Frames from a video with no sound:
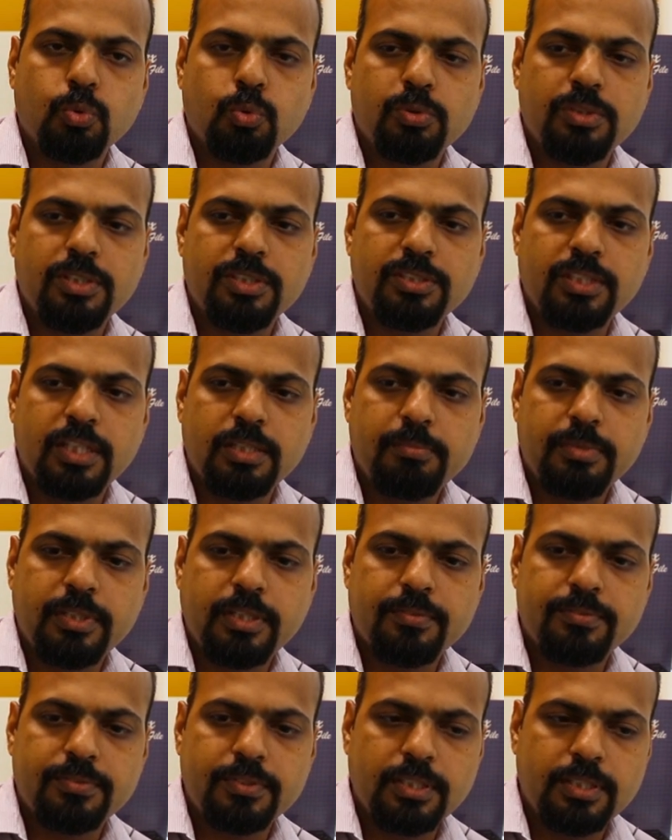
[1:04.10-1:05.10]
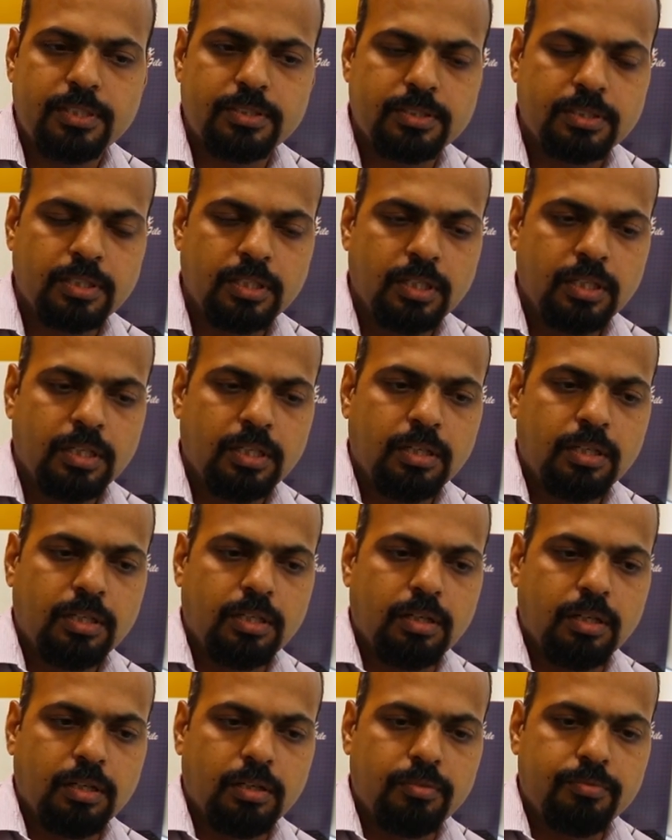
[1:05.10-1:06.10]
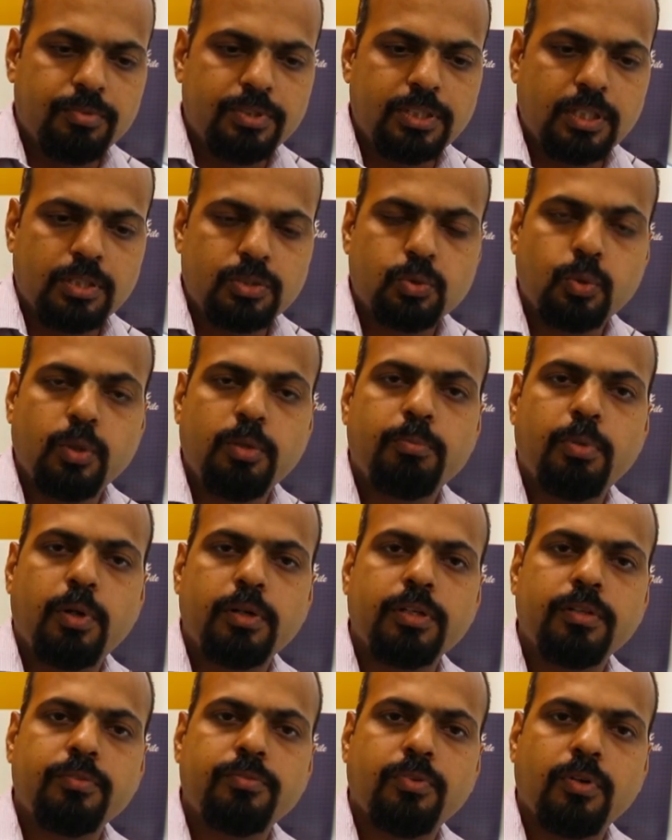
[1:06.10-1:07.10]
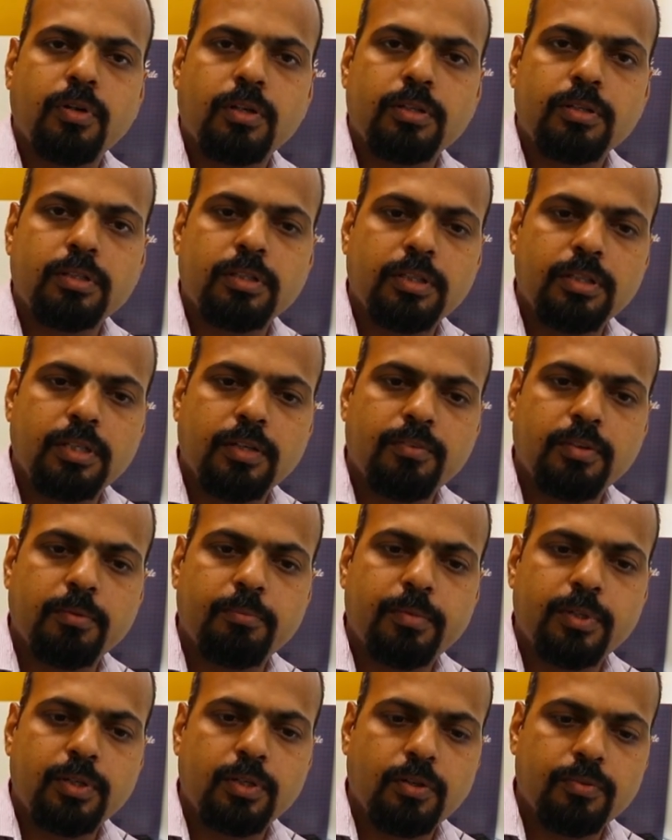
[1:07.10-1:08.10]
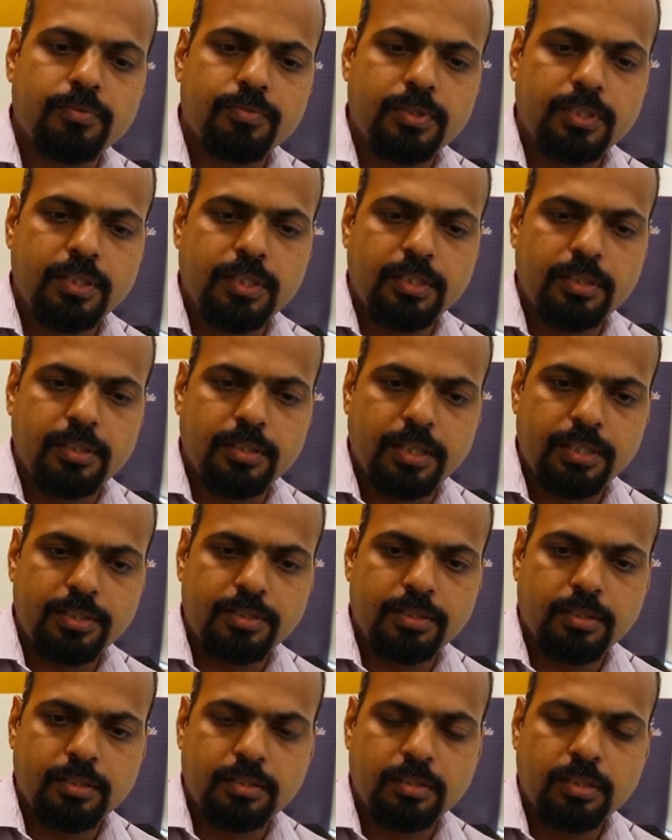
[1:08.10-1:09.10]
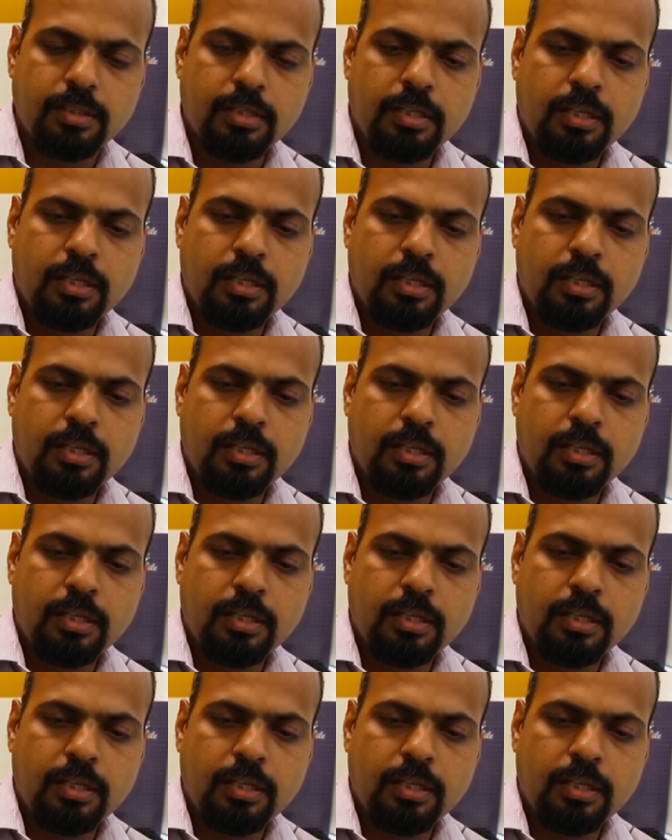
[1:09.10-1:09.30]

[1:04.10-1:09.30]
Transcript: these NBFCs, which are so important for development of the nation.